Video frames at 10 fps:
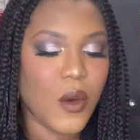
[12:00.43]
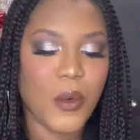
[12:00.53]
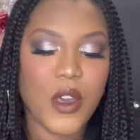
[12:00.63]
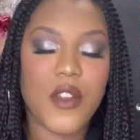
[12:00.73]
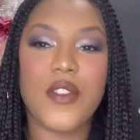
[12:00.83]

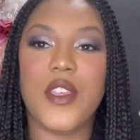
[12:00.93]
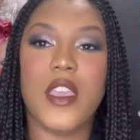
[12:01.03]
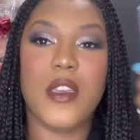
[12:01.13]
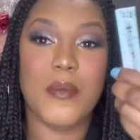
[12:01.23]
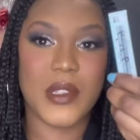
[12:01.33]
we got
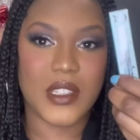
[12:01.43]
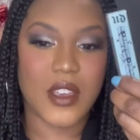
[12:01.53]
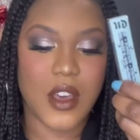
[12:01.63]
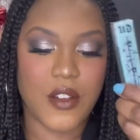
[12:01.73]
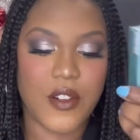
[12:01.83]
the
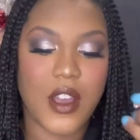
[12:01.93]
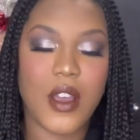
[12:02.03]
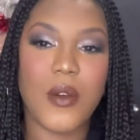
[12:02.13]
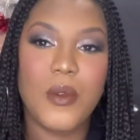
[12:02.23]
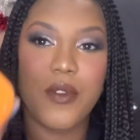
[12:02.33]

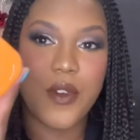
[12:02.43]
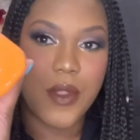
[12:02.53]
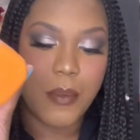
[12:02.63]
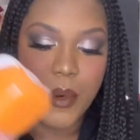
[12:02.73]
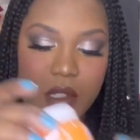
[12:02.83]
mascara we've got
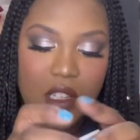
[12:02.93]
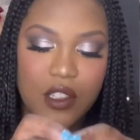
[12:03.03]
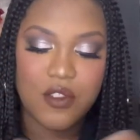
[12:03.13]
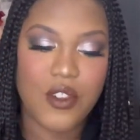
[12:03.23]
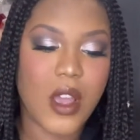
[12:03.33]
the body
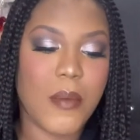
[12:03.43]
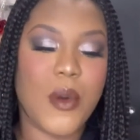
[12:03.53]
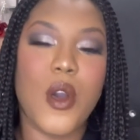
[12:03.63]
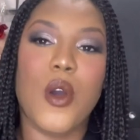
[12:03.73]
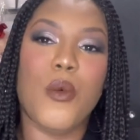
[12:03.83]
scrub
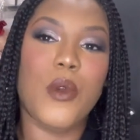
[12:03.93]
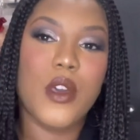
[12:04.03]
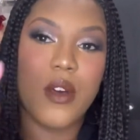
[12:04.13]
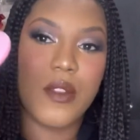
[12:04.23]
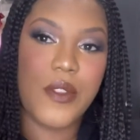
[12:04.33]
we
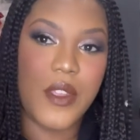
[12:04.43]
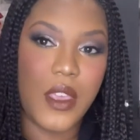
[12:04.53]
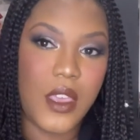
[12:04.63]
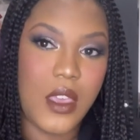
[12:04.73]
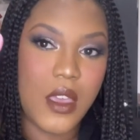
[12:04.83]
got
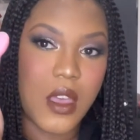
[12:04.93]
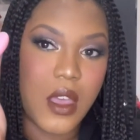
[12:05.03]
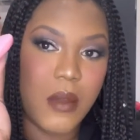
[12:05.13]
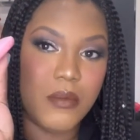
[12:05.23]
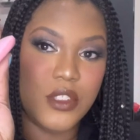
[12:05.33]
the
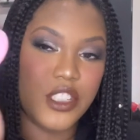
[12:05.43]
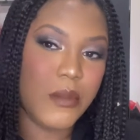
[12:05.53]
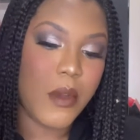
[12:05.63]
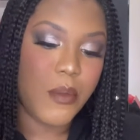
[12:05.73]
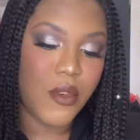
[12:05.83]
um,
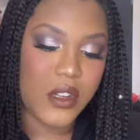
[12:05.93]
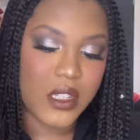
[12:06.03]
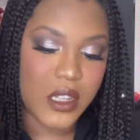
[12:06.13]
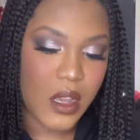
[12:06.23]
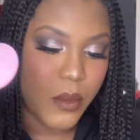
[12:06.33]
shimmer
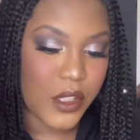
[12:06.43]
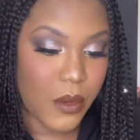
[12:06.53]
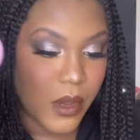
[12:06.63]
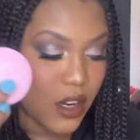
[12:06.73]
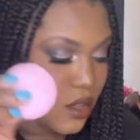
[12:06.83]
bronzer which
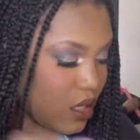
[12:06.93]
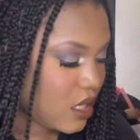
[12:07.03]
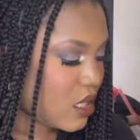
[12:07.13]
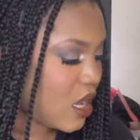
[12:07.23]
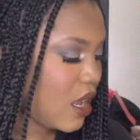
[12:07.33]
i'm going to use
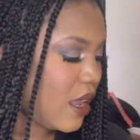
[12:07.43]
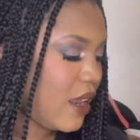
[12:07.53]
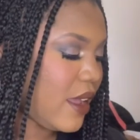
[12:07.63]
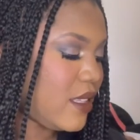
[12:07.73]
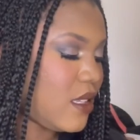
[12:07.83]
as a
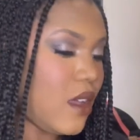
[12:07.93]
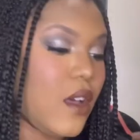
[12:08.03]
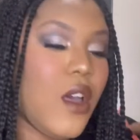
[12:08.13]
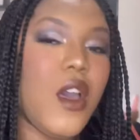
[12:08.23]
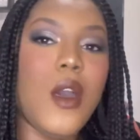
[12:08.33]

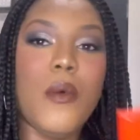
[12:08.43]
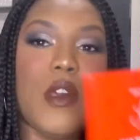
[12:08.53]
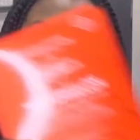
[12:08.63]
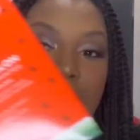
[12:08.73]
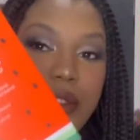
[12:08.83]
highlighter we
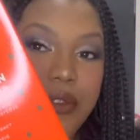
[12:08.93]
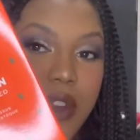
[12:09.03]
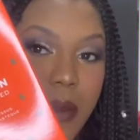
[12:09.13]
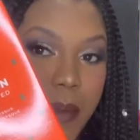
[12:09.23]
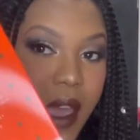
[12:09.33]
got the
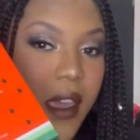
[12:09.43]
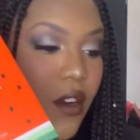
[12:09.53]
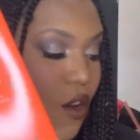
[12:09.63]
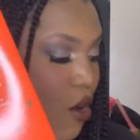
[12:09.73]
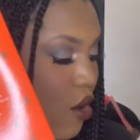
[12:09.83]
three
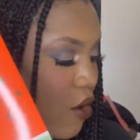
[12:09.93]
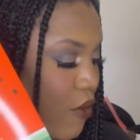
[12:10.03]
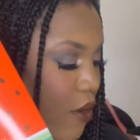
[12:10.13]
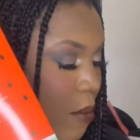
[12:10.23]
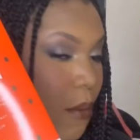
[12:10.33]
pack
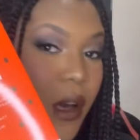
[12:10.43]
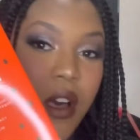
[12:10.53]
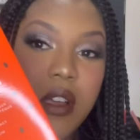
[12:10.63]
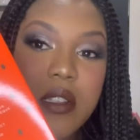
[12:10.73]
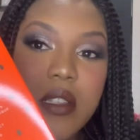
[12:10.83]
of
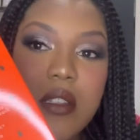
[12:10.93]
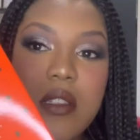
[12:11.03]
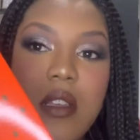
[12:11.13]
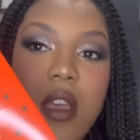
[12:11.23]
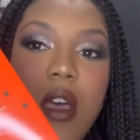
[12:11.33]

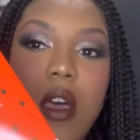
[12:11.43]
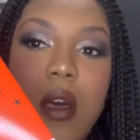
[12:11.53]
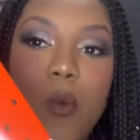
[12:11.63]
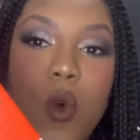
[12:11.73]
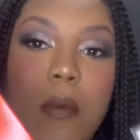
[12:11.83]
masks
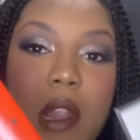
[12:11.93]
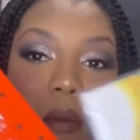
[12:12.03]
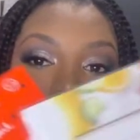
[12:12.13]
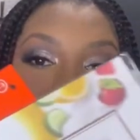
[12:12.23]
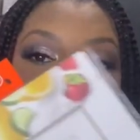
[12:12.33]

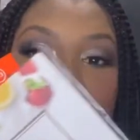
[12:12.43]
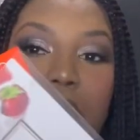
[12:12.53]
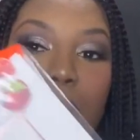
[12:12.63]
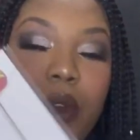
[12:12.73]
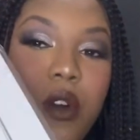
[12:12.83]
watermelon
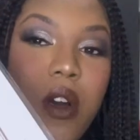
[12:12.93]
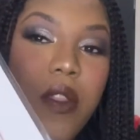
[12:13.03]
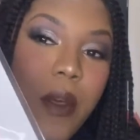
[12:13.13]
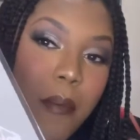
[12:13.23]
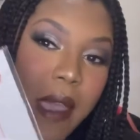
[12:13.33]
mask. We've
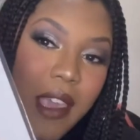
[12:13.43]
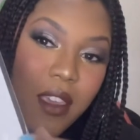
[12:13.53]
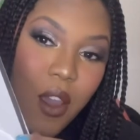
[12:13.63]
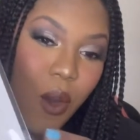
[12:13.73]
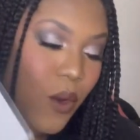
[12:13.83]
got the
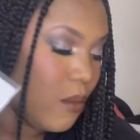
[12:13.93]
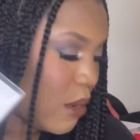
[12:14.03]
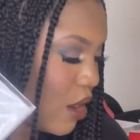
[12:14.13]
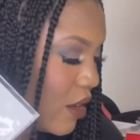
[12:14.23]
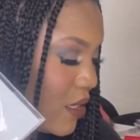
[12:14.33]
make your own
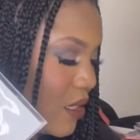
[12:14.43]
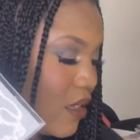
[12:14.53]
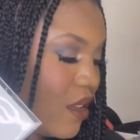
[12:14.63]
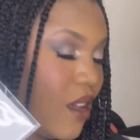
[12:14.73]
mask.